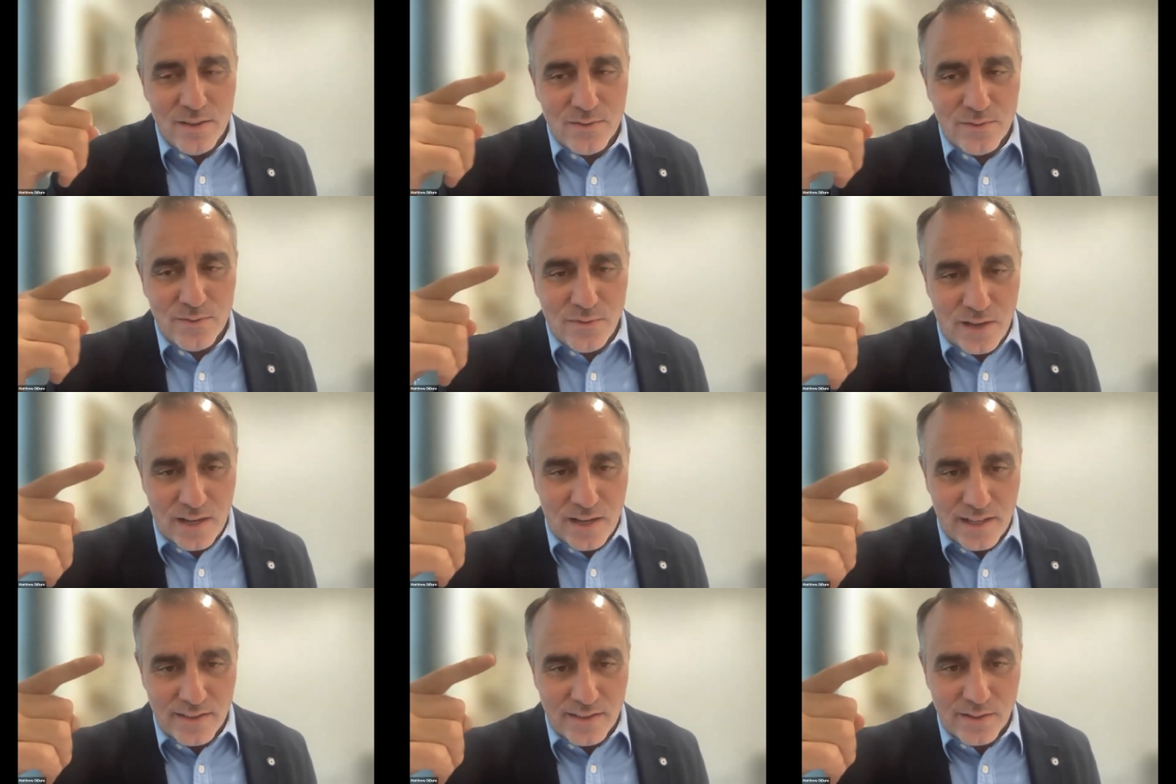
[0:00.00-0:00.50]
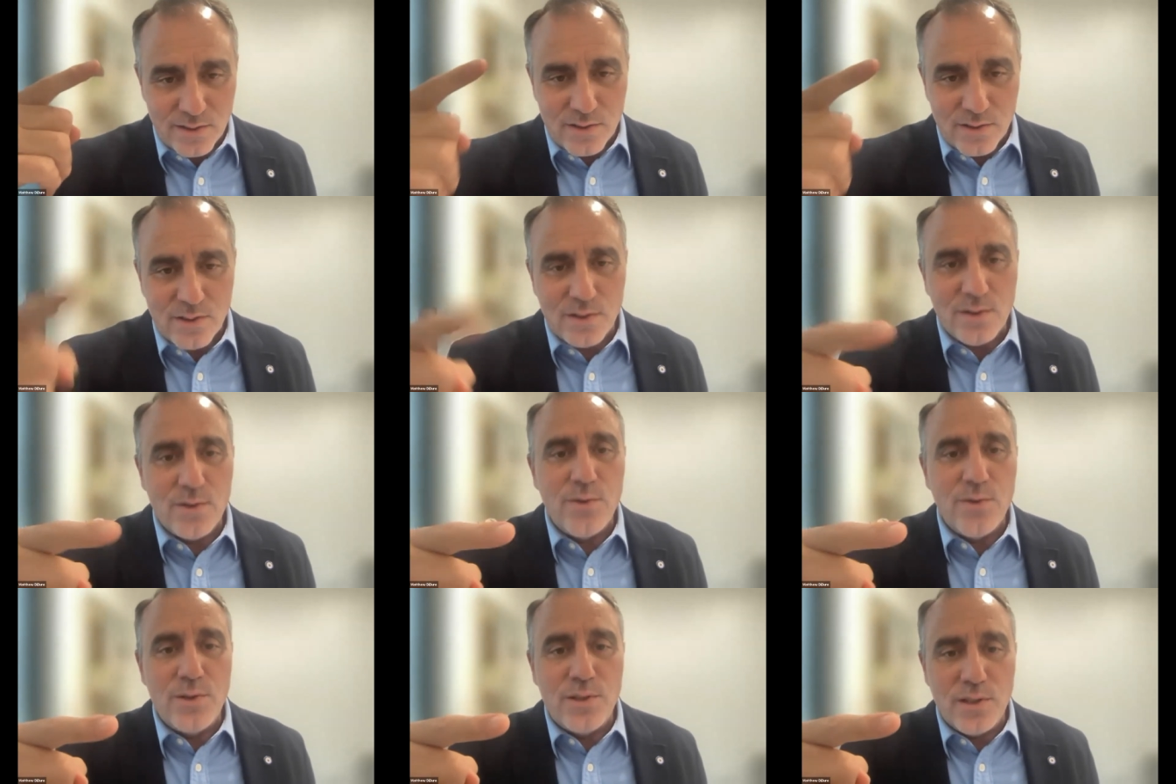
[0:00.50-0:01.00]
find a
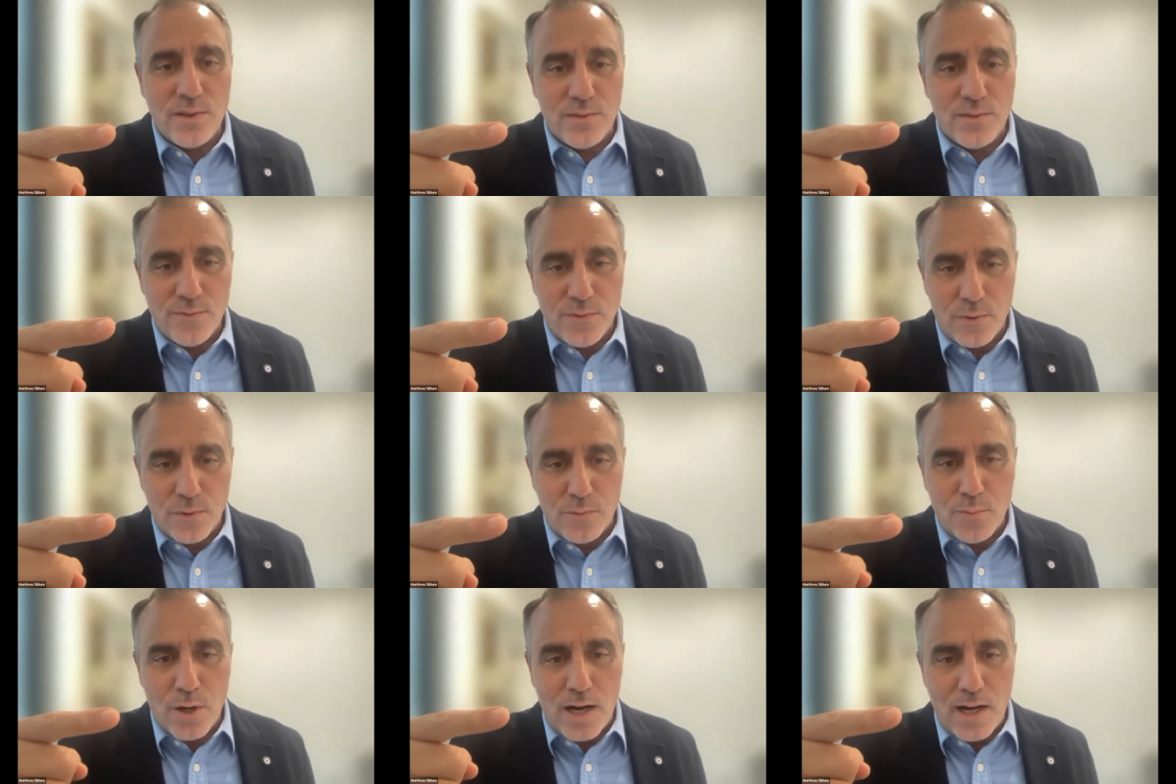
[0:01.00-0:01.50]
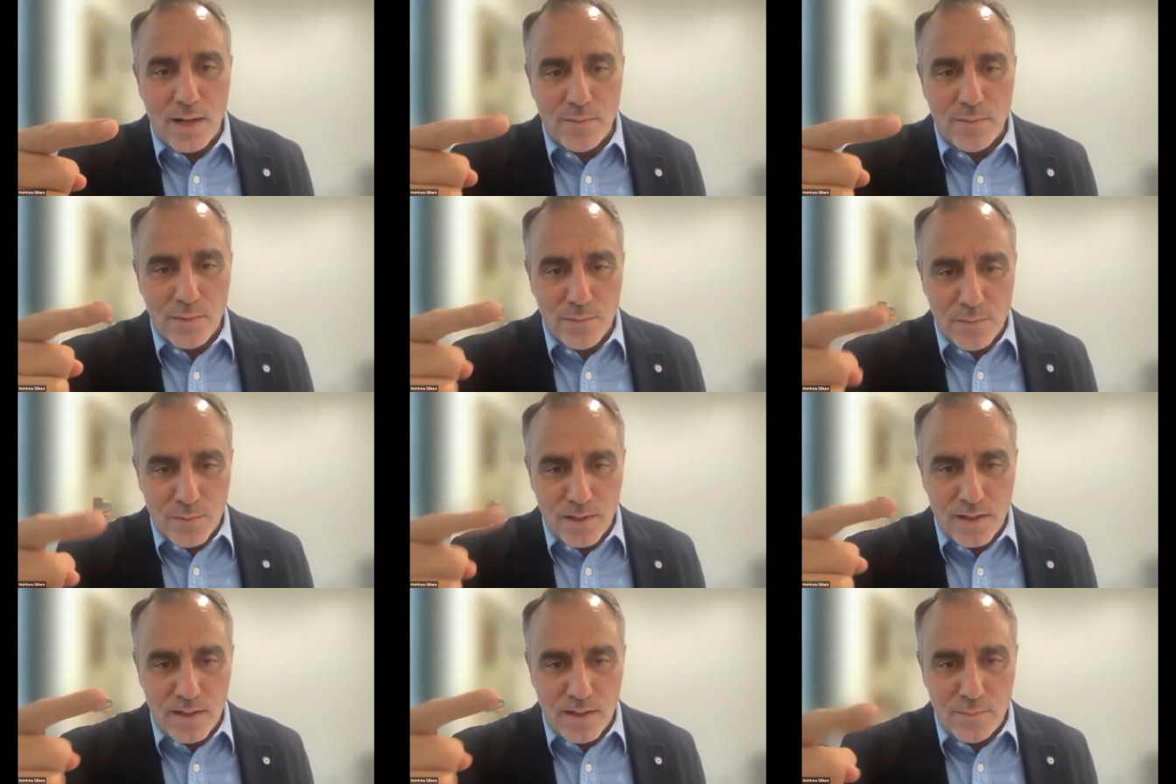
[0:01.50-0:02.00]
solution for a
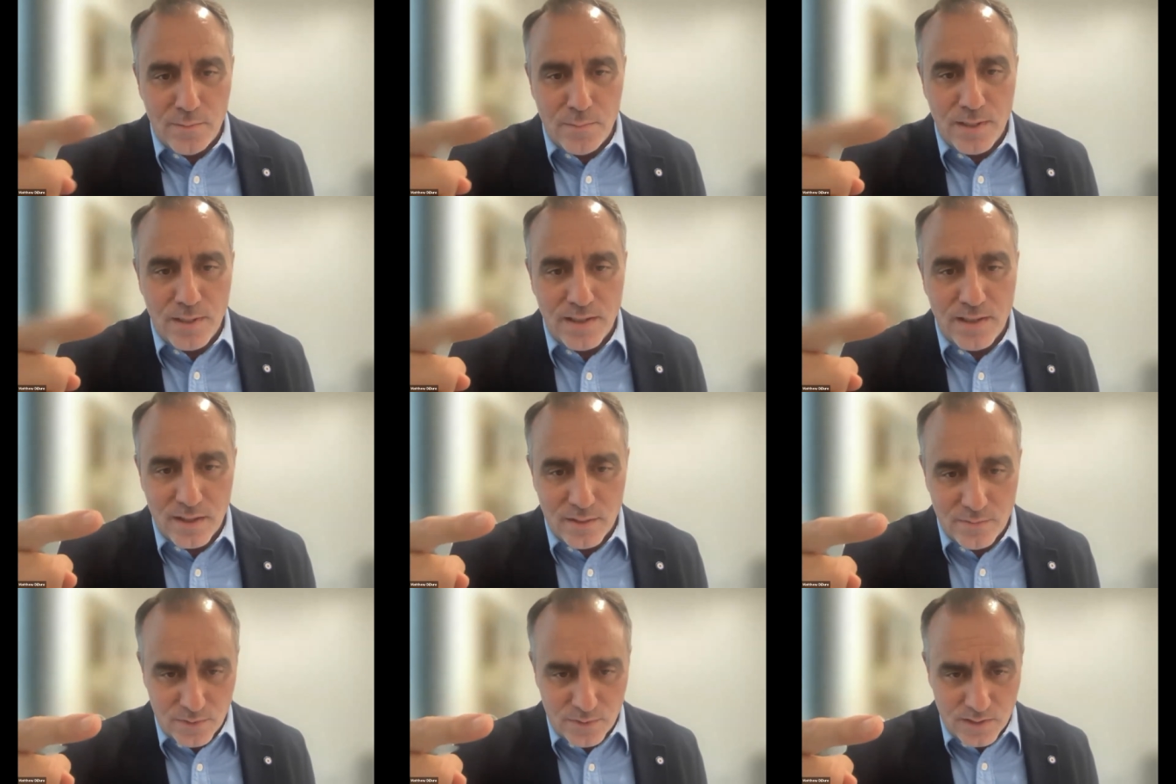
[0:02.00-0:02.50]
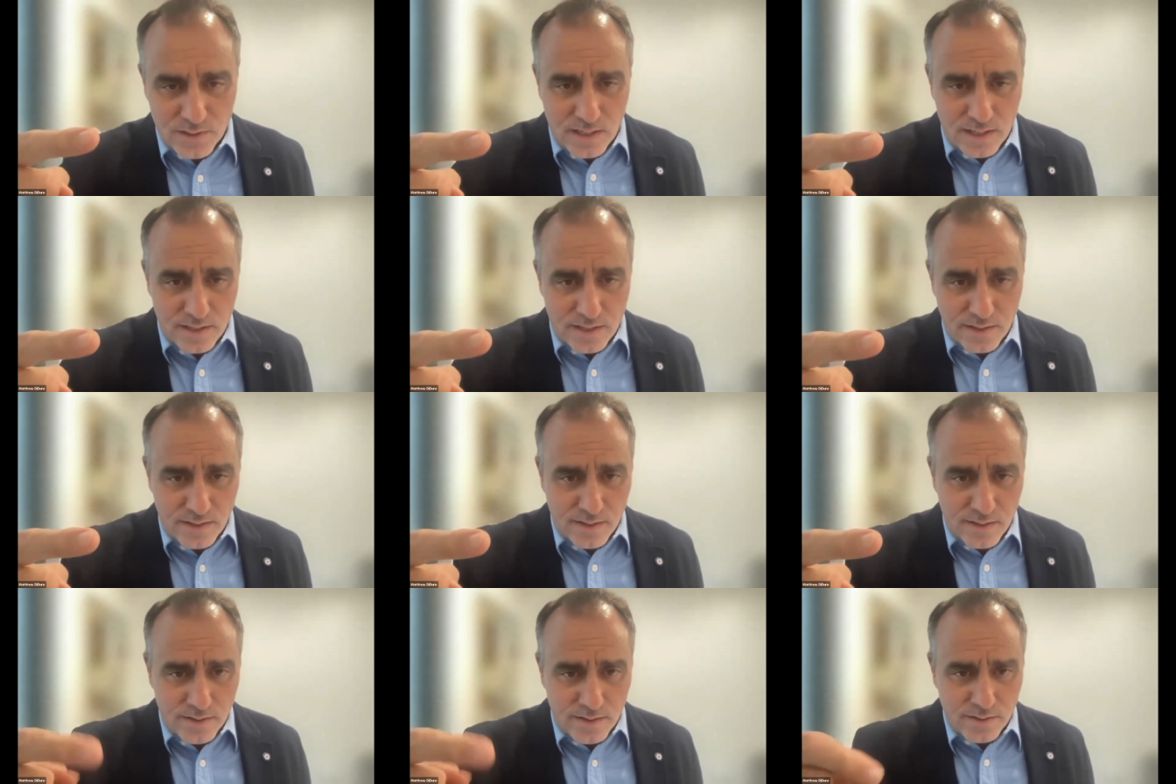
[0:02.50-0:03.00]
problem that had been there for
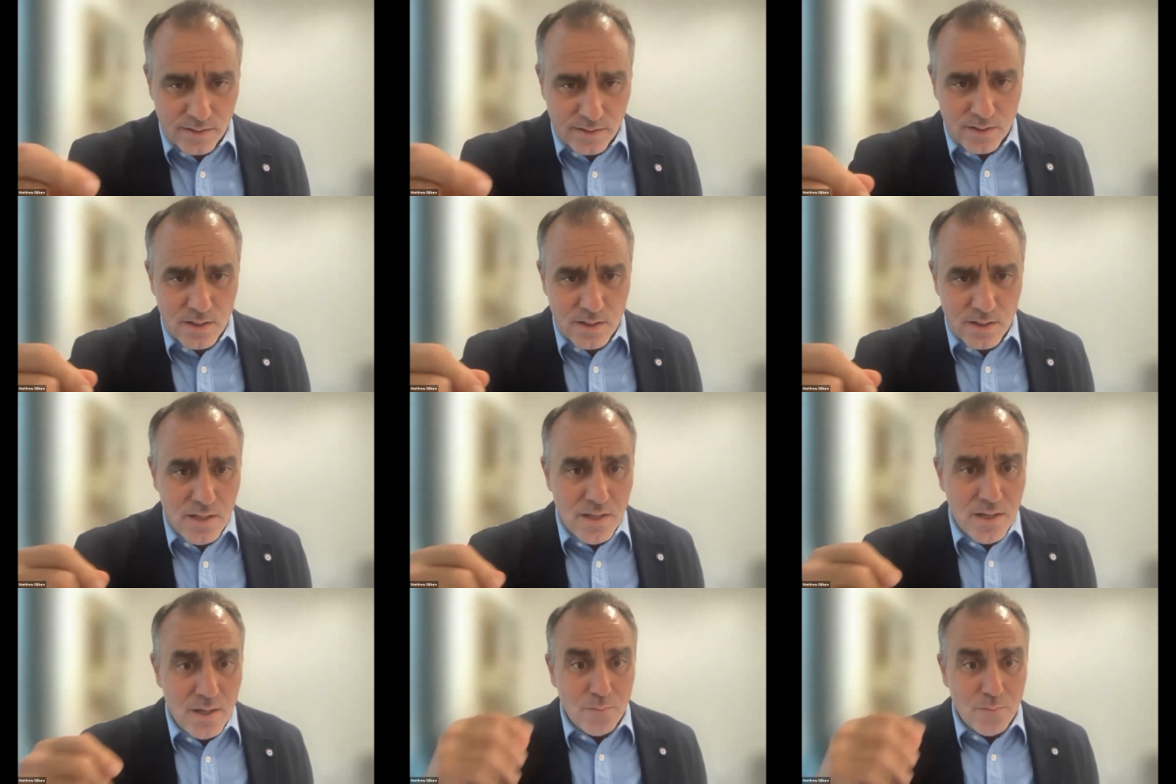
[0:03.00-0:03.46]
10 years,